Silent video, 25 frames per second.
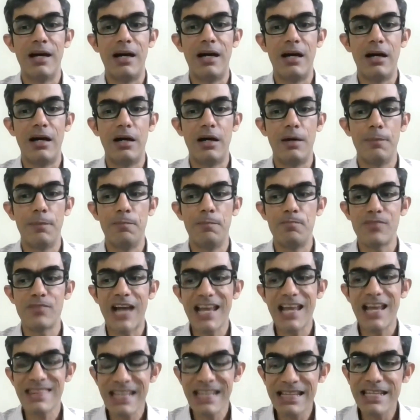
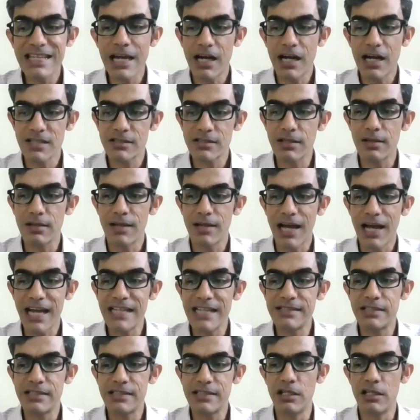I think the answer
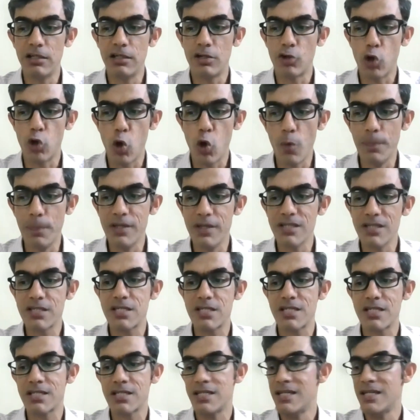lies in a
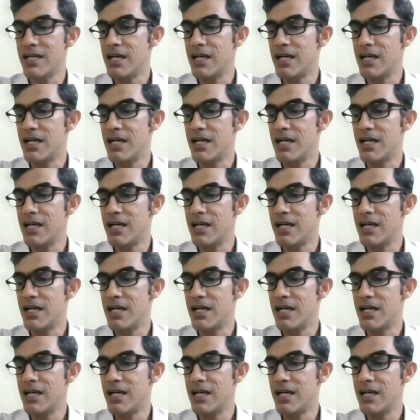robust